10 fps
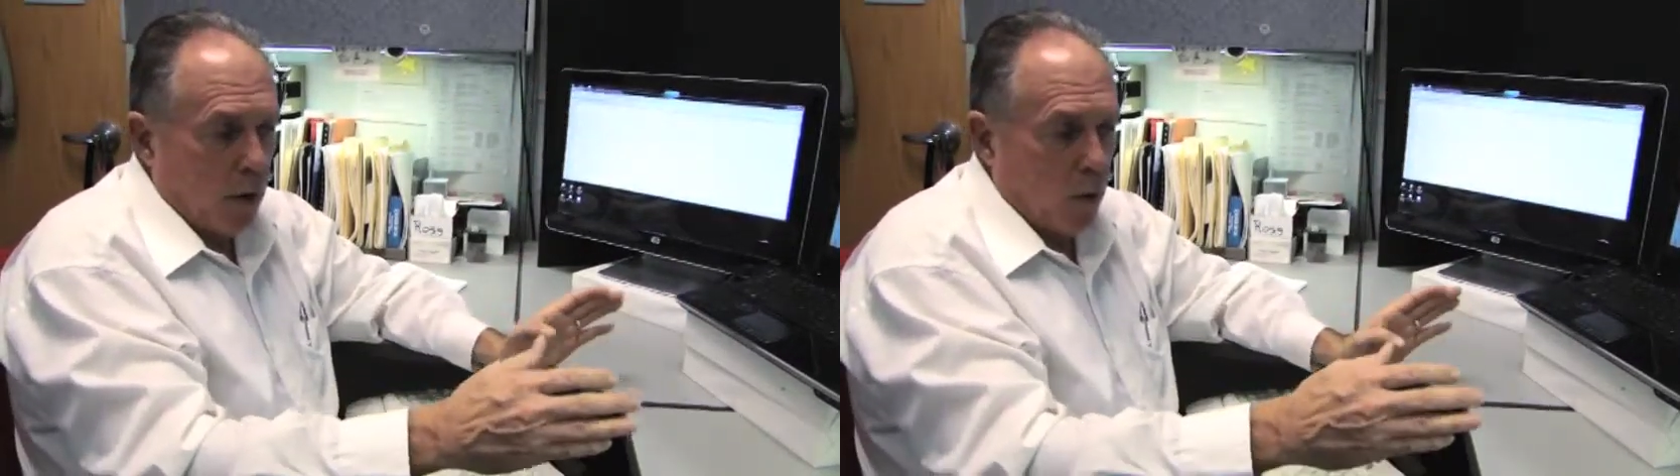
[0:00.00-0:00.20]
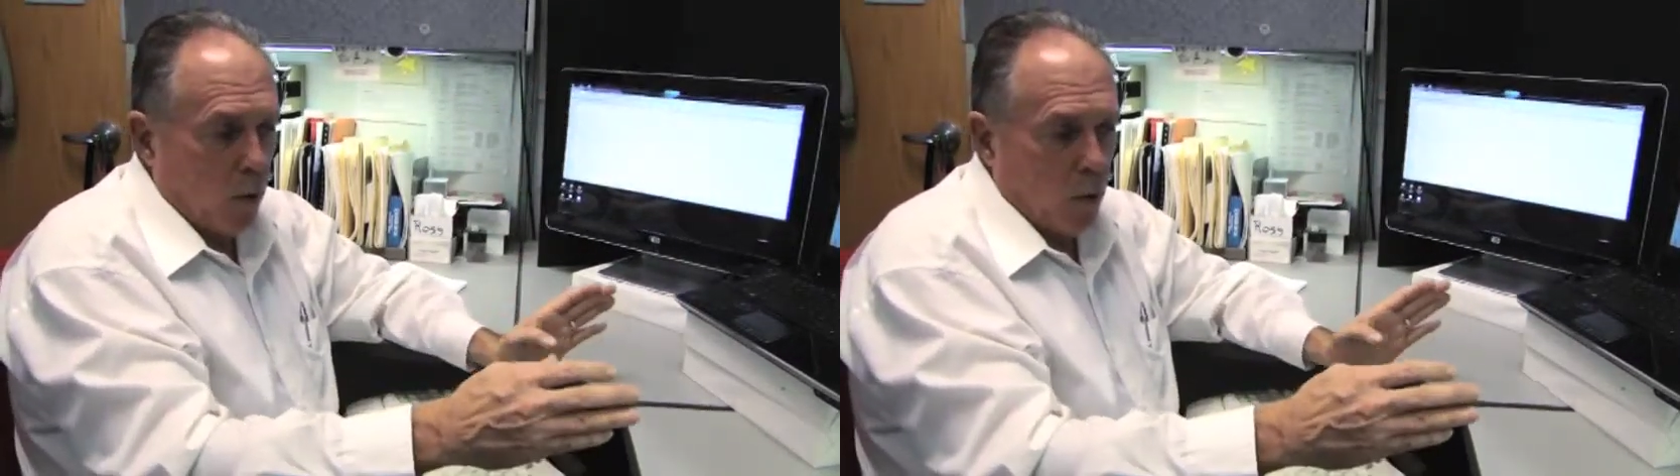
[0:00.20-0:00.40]

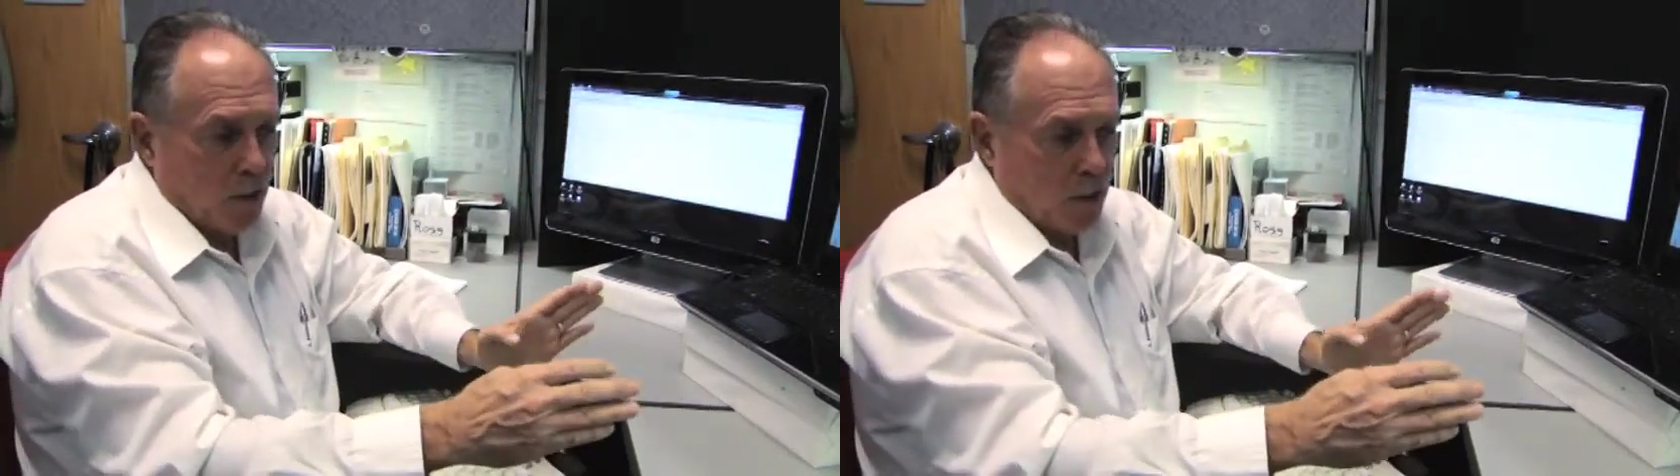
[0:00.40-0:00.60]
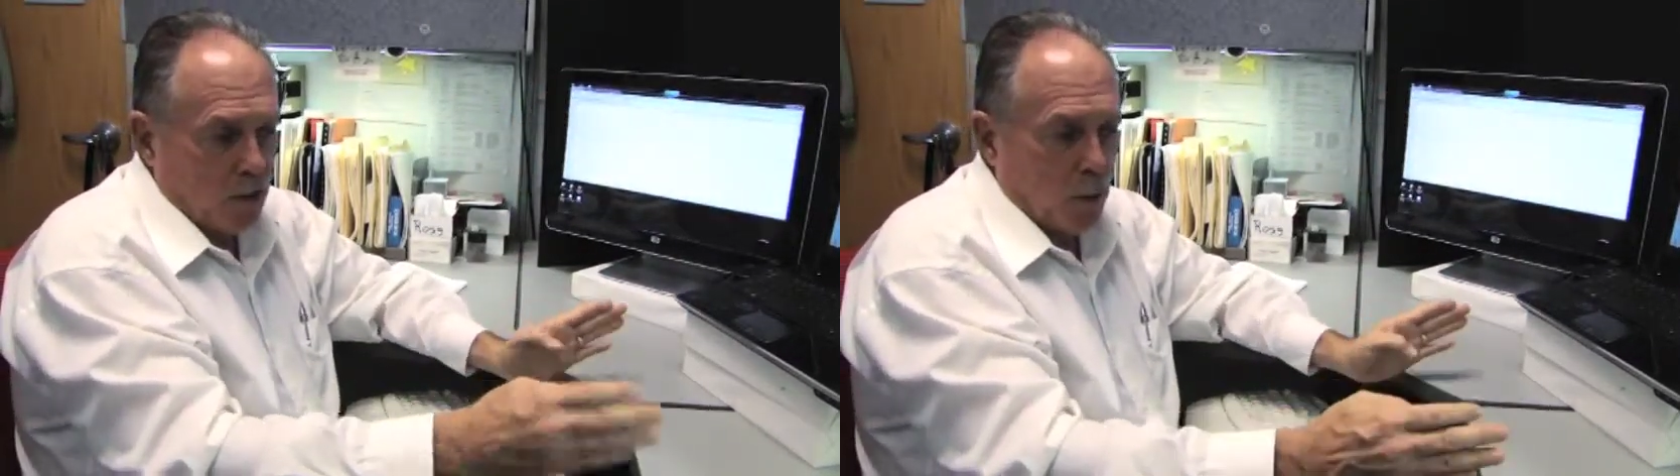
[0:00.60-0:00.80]
what
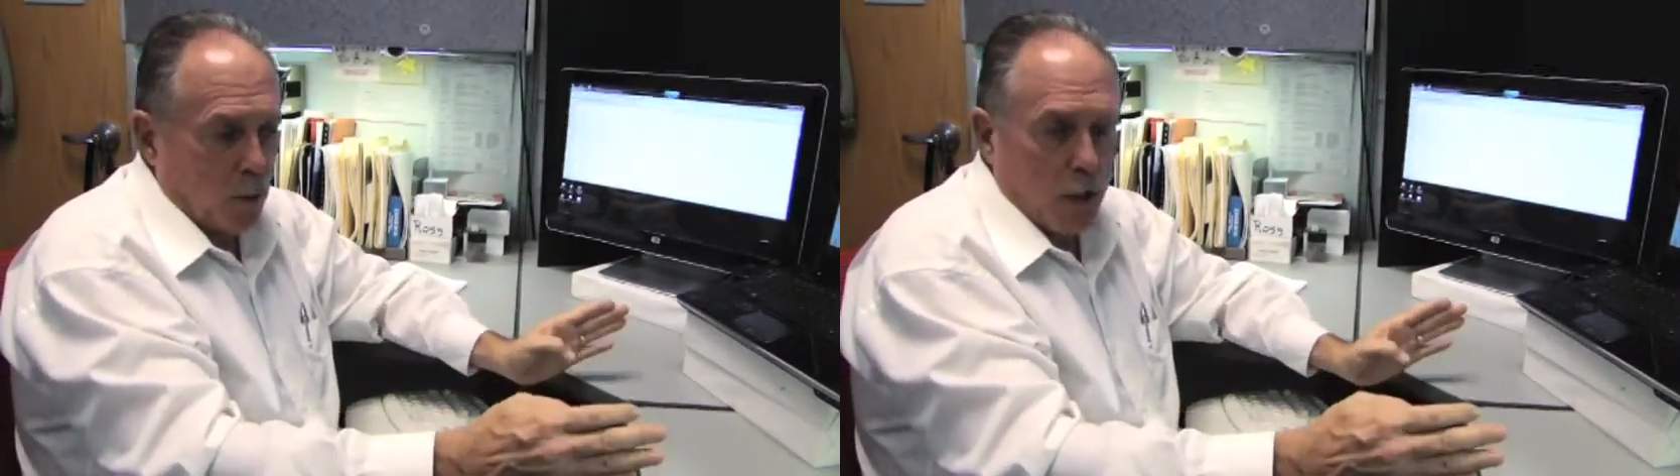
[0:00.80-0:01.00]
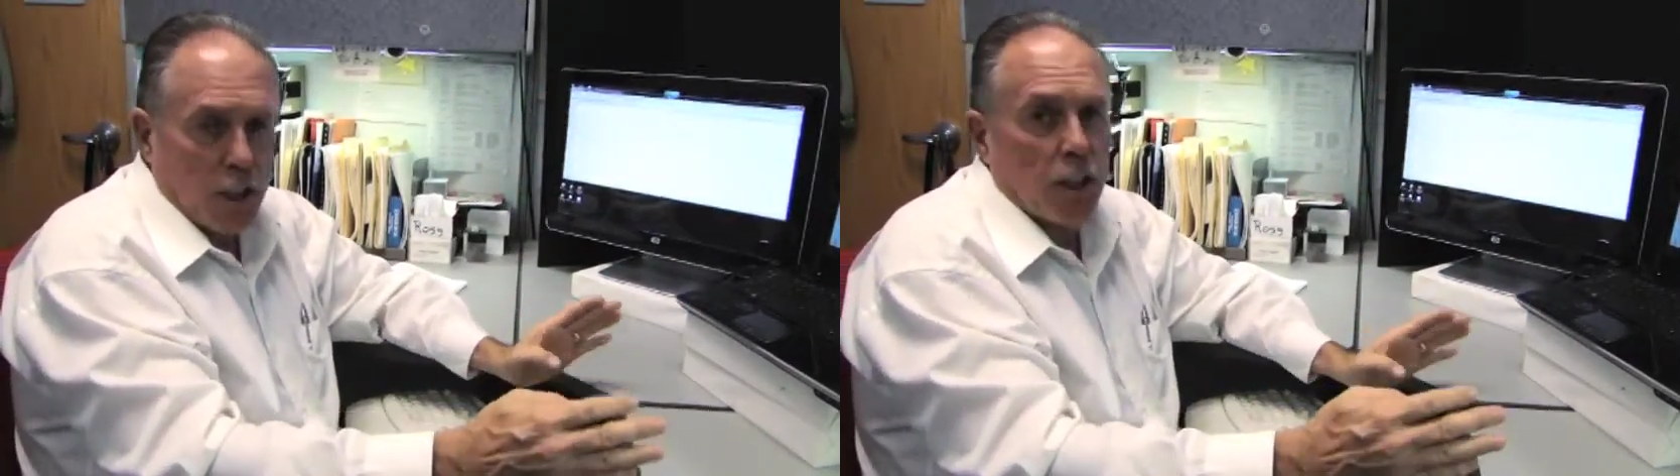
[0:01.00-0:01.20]
the
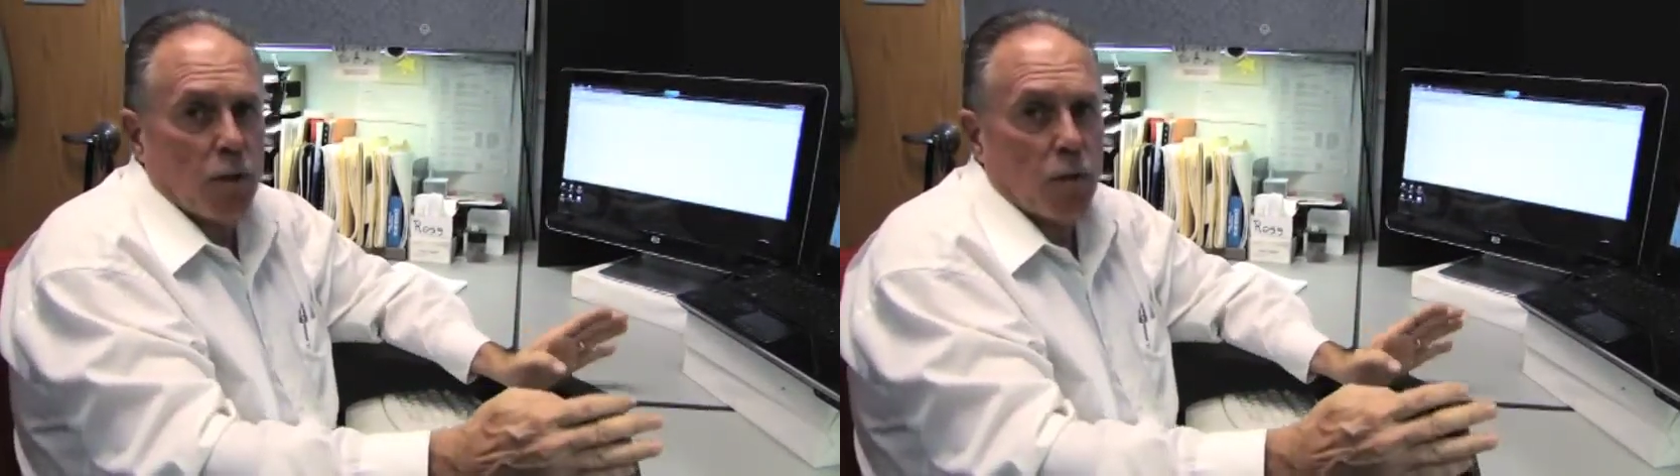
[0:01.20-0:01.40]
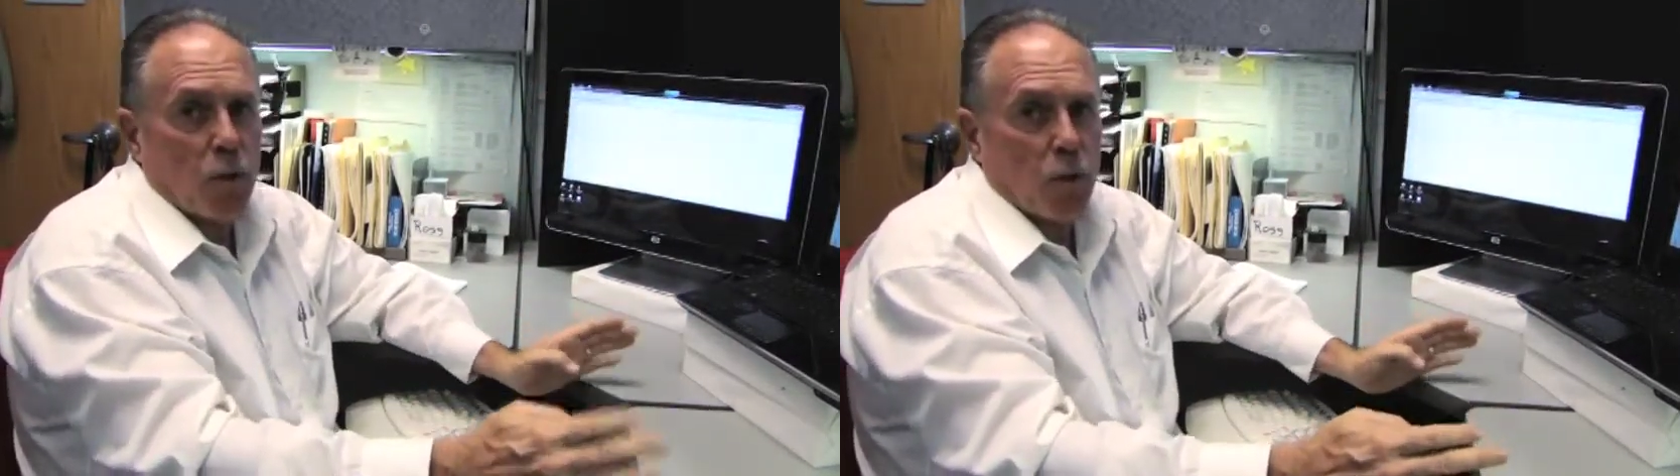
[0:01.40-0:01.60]
separation is
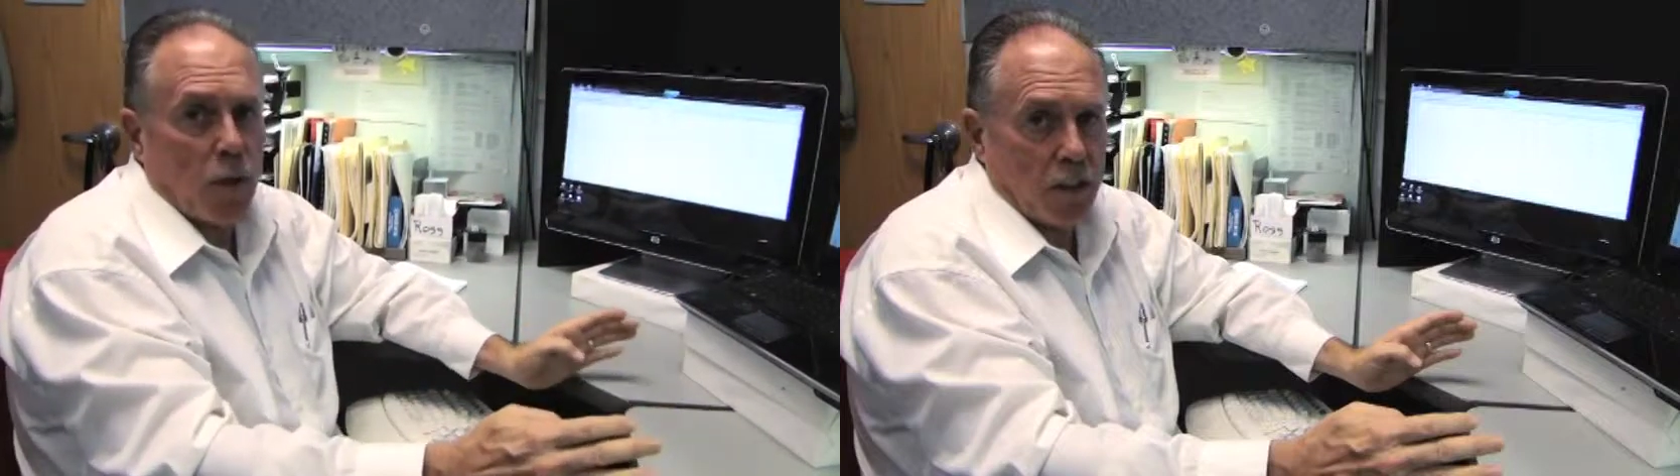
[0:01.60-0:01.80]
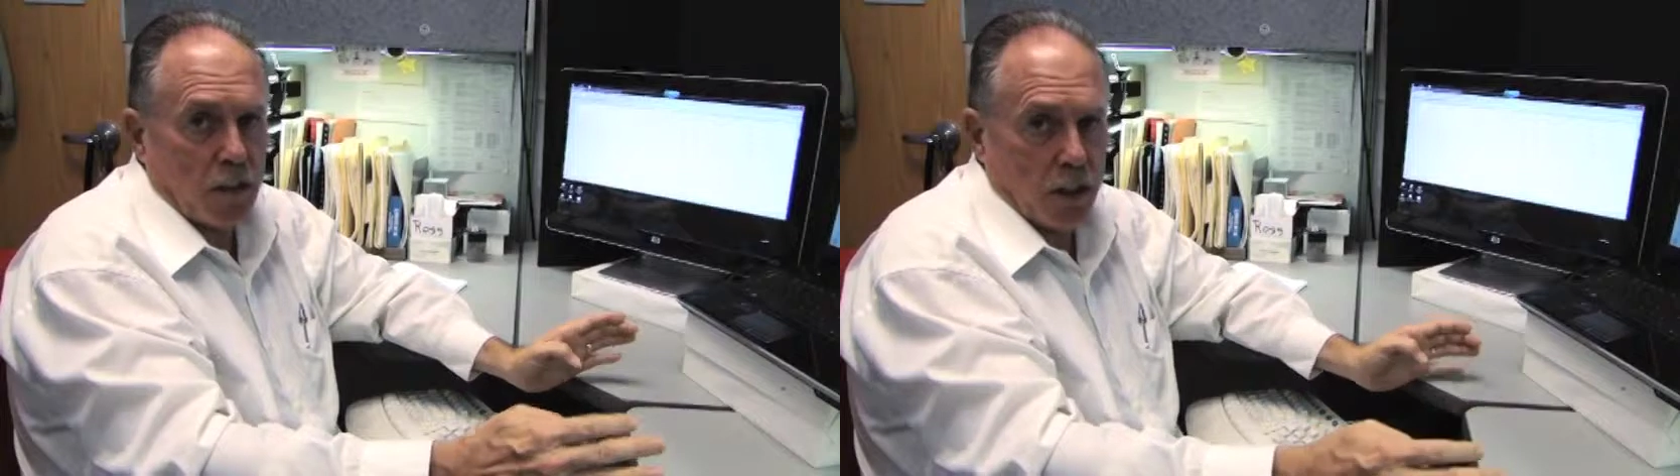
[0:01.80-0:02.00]

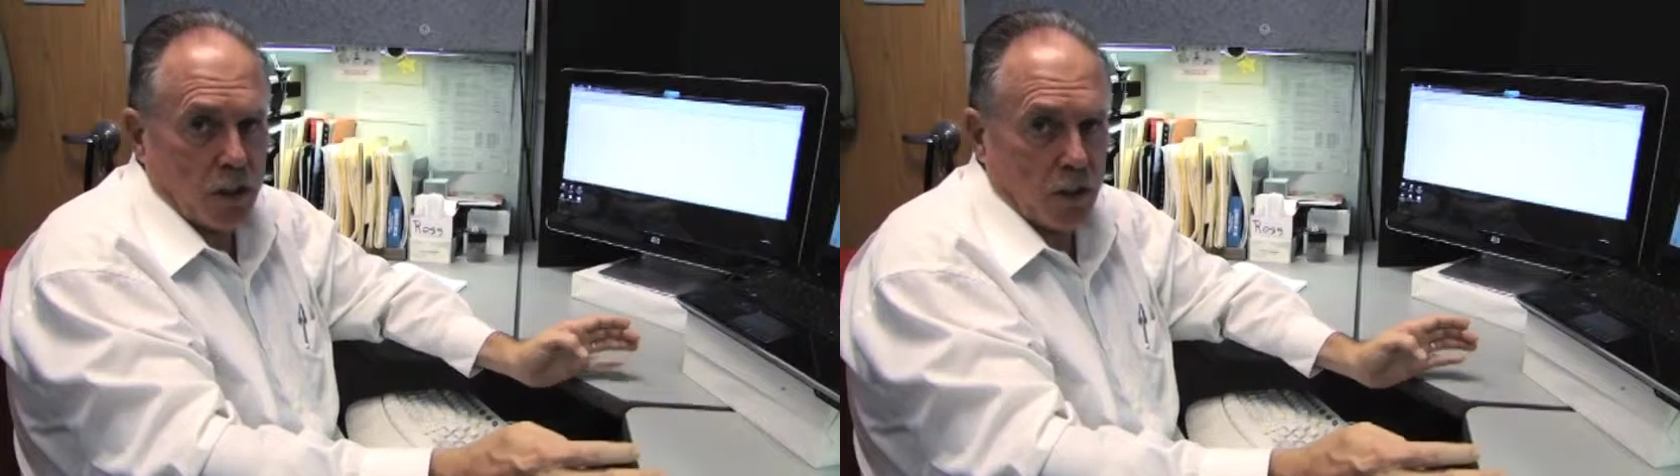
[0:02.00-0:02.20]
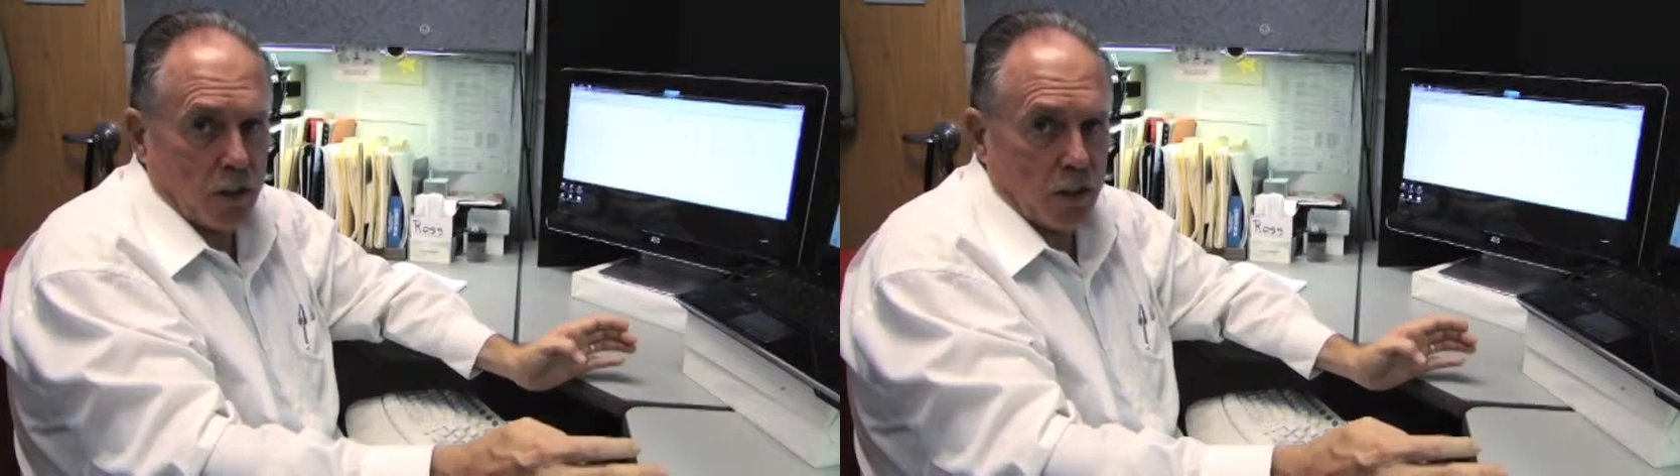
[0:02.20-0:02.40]
between the
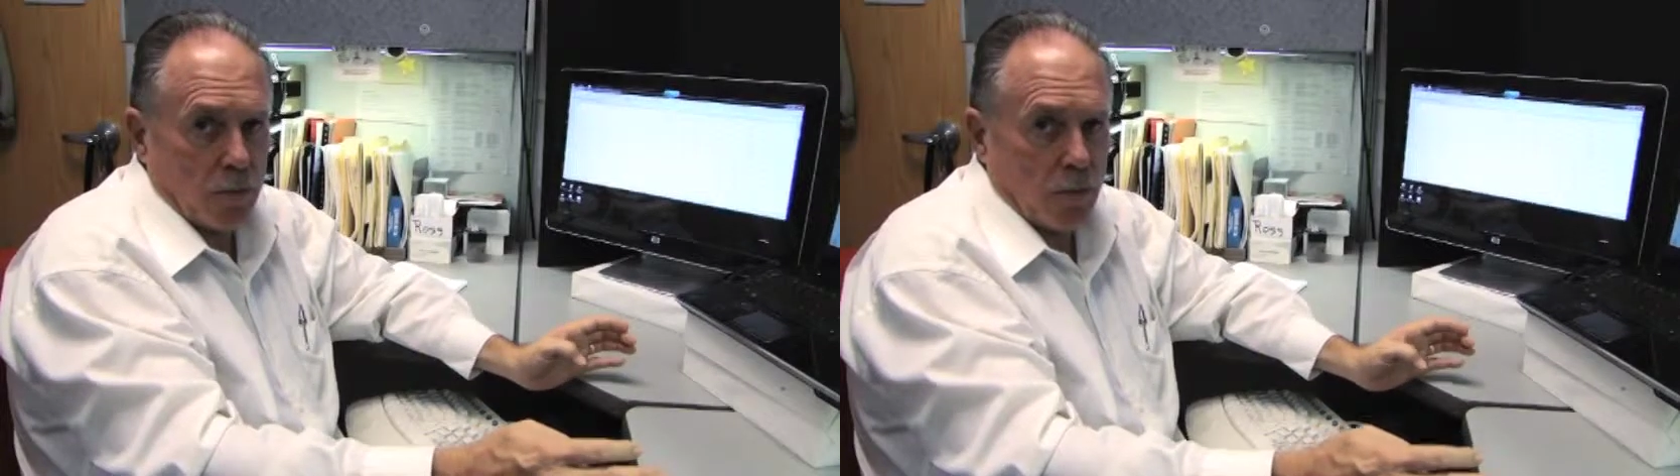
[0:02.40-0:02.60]
sensors.